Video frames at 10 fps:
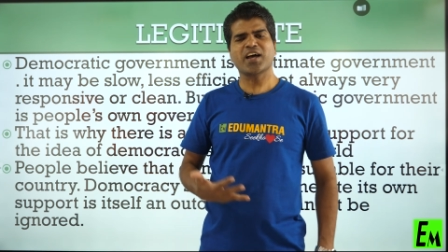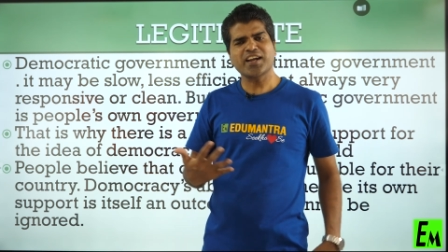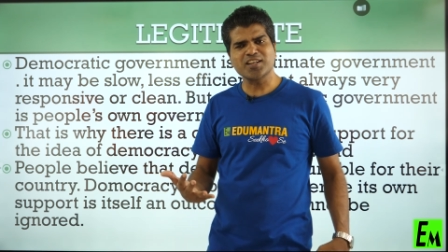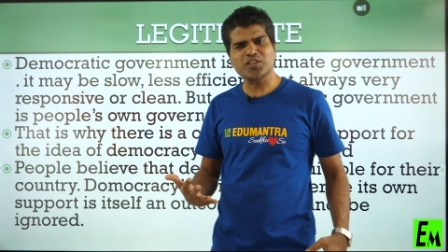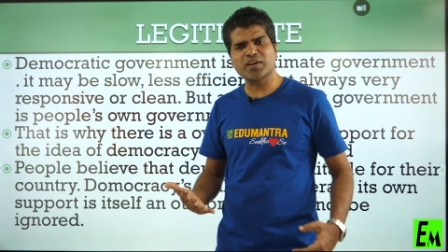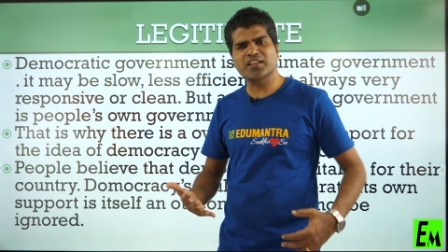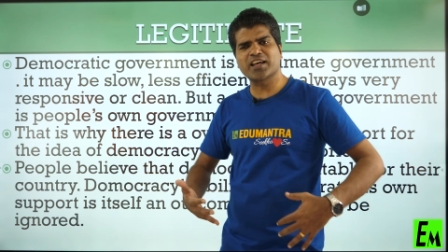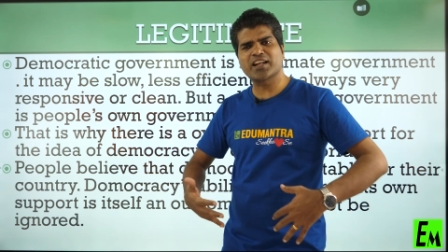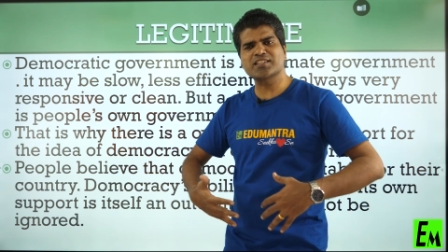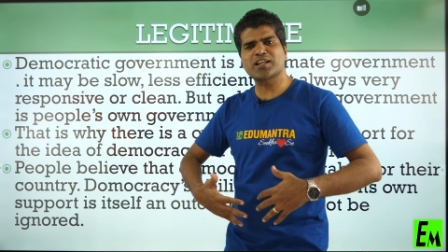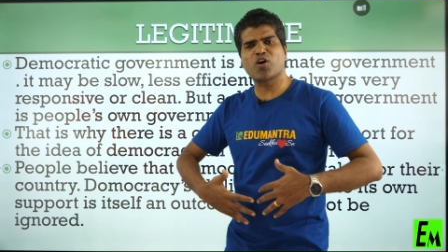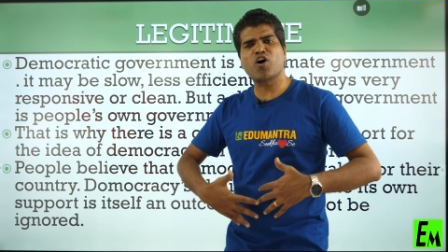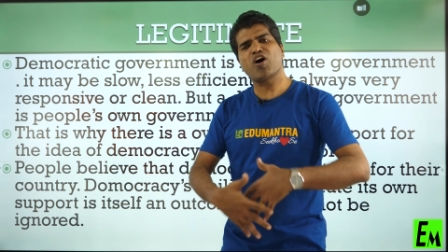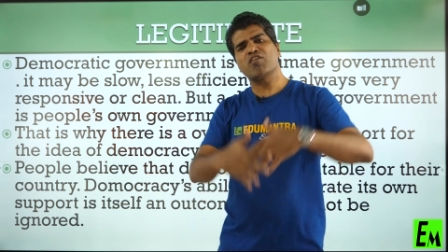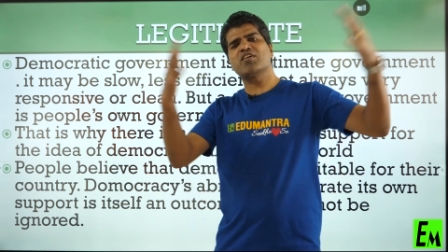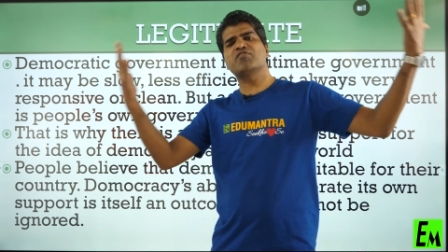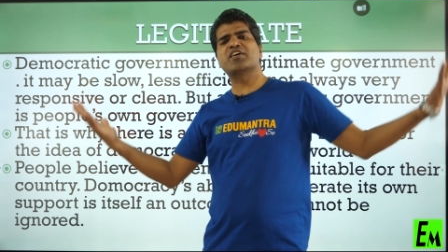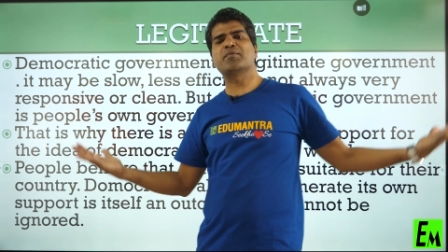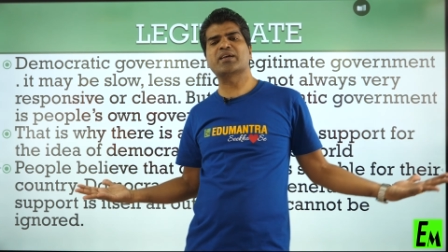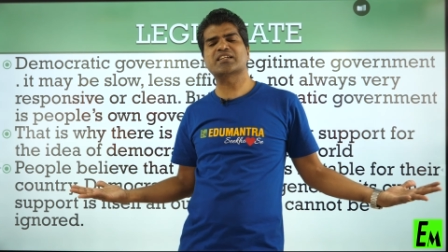That is why there is an
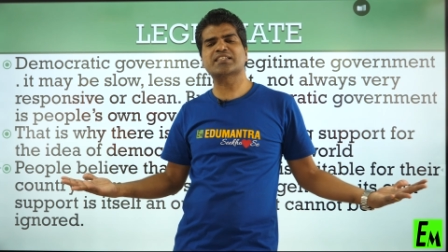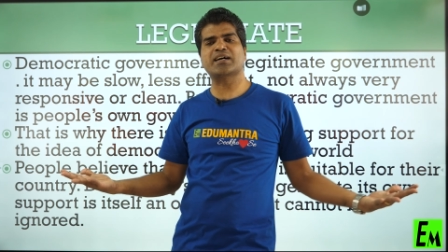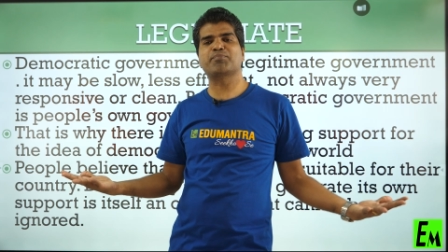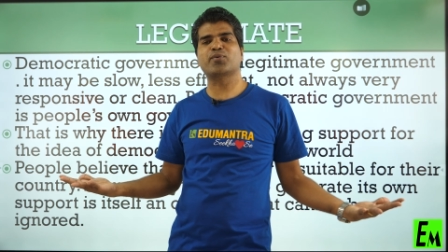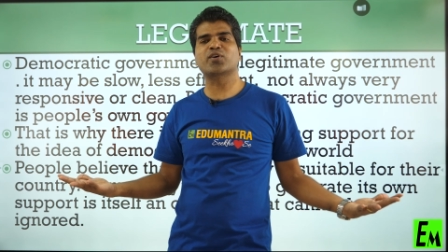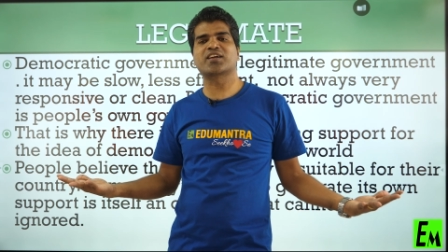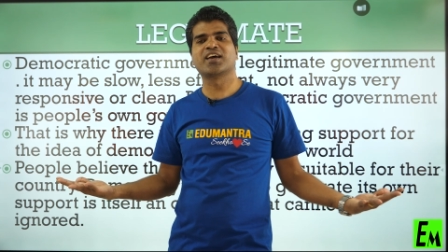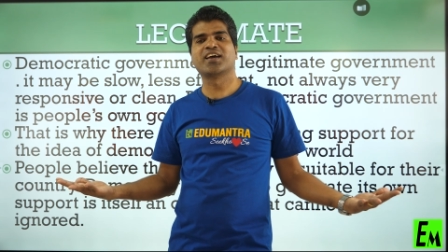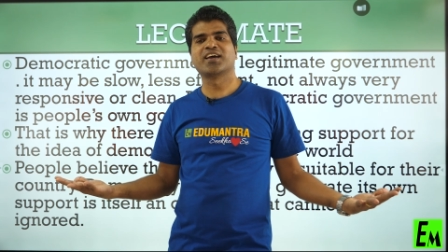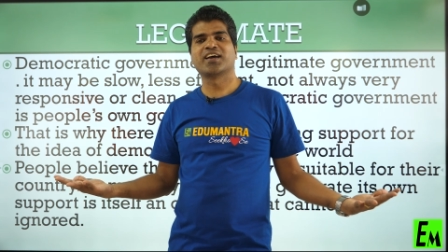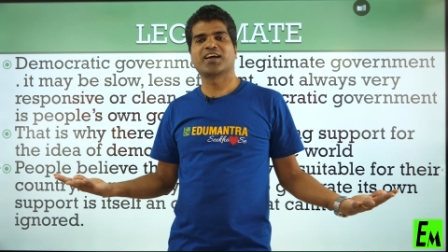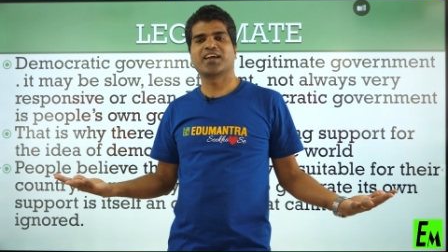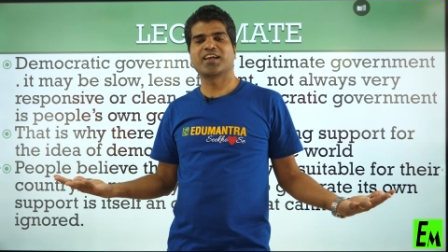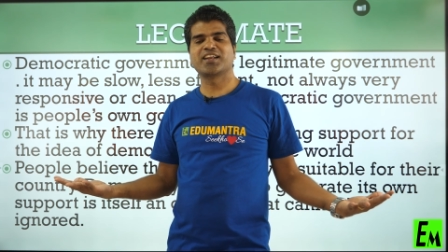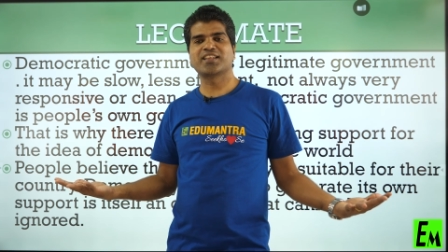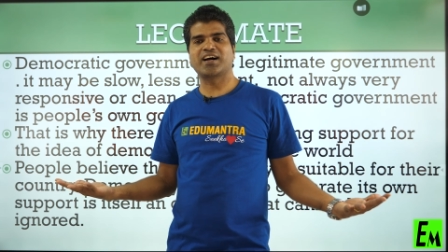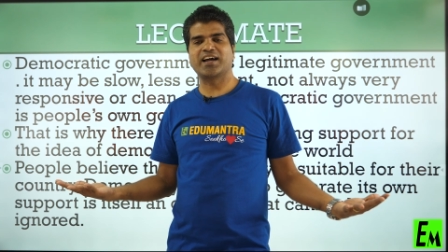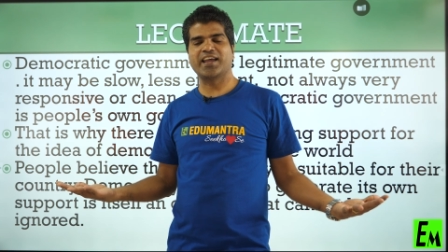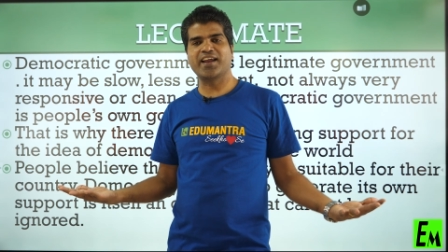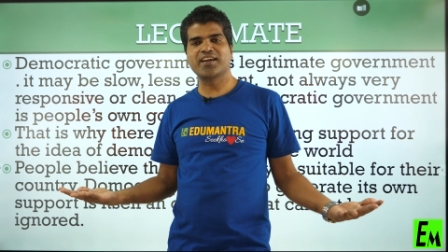overwhelming support in the
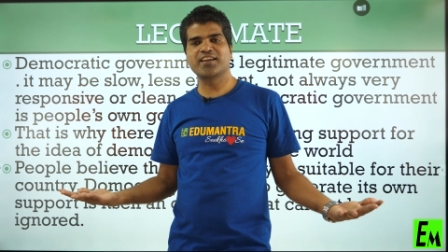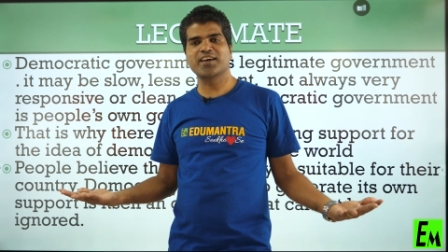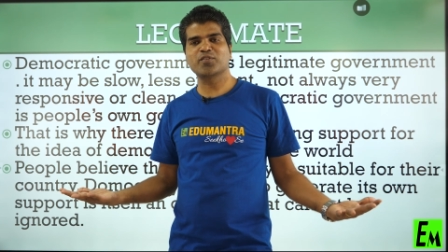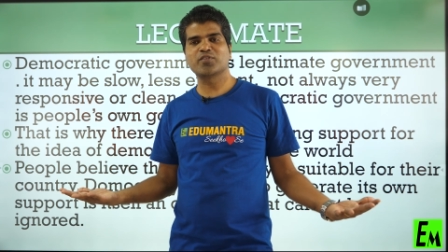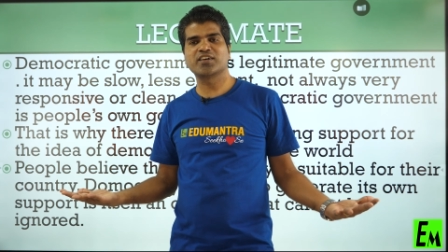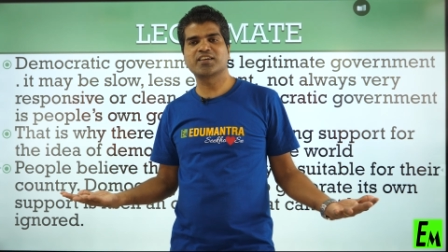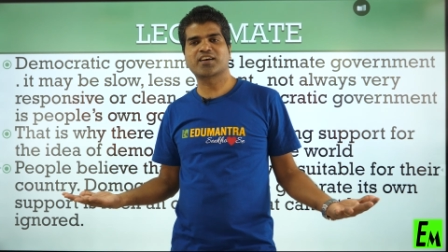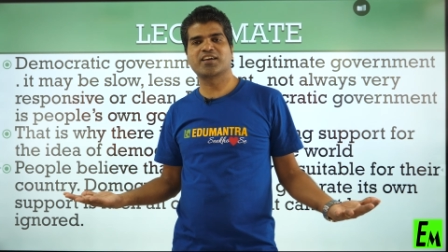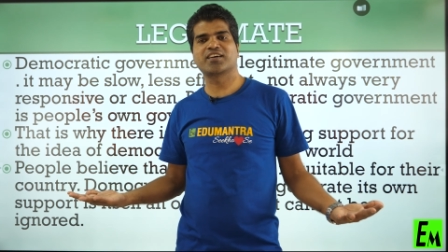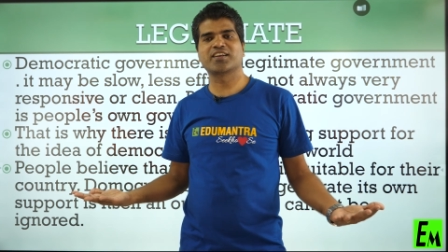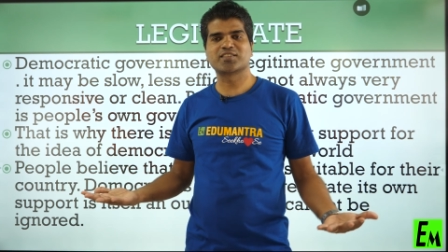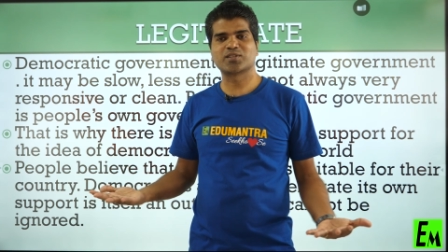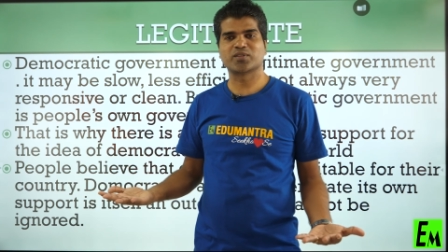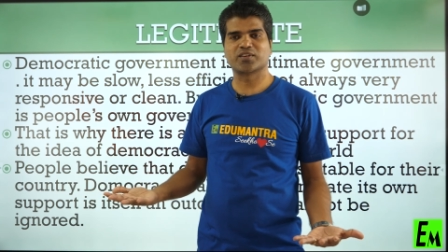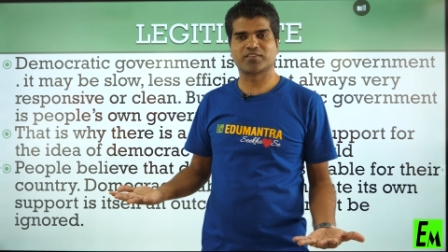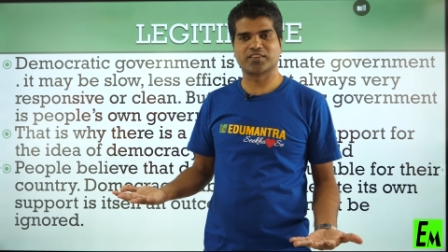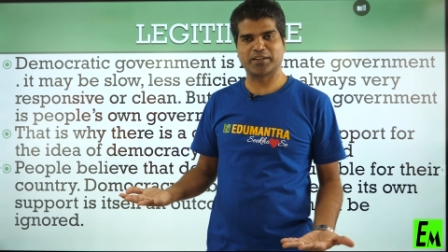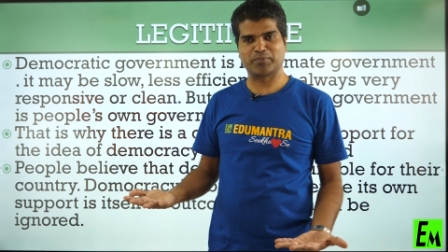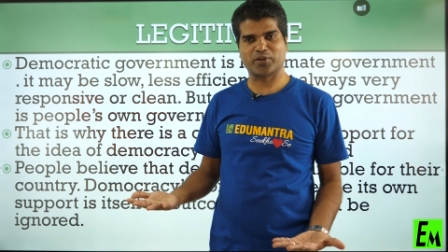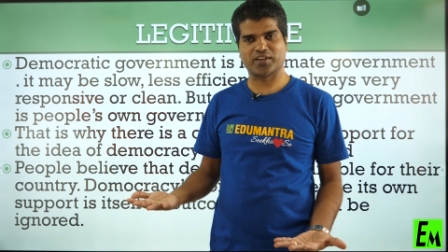entire world countries to the
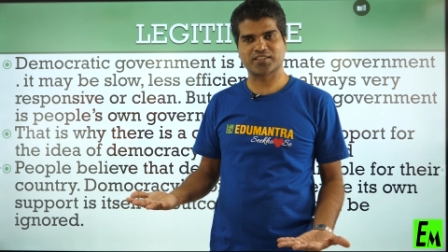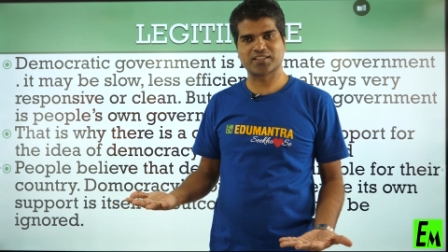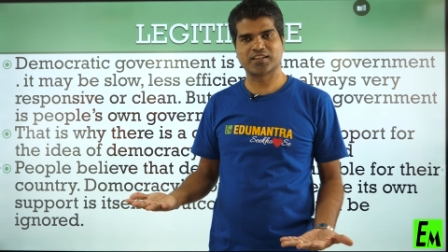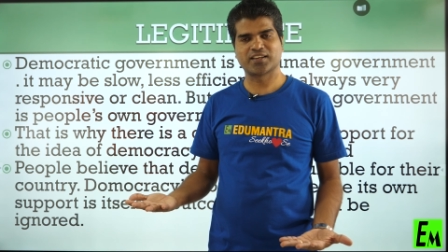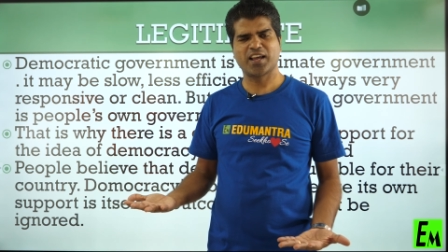democracy.